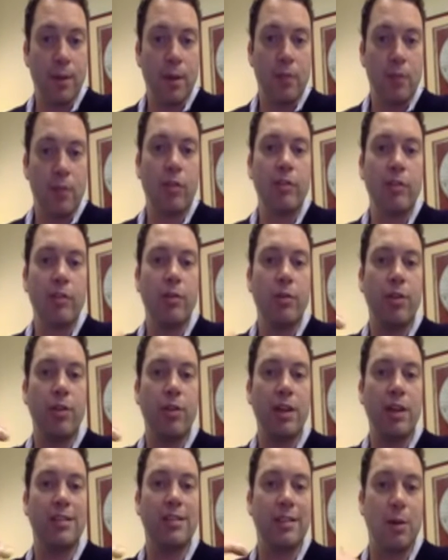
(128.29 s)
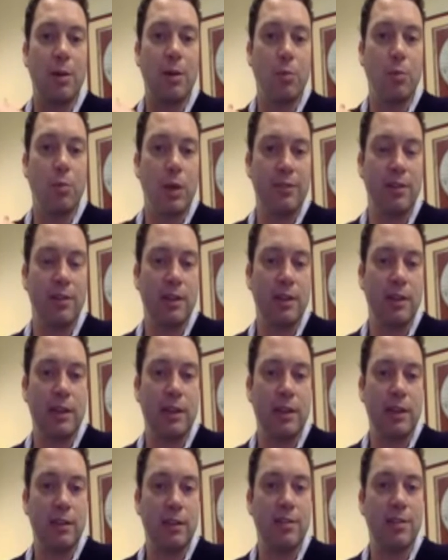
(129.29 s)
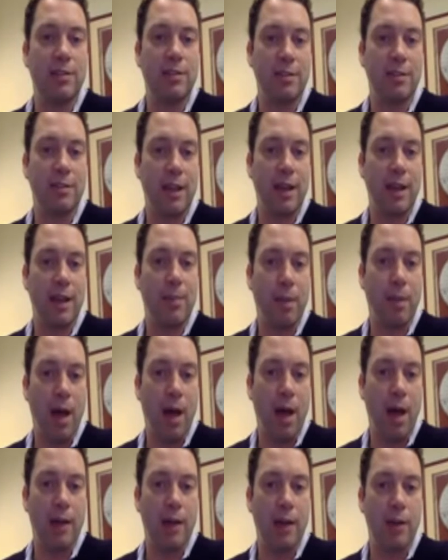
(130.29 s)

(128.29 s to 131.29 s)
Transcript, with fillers: So these are things that they recently did since they applied.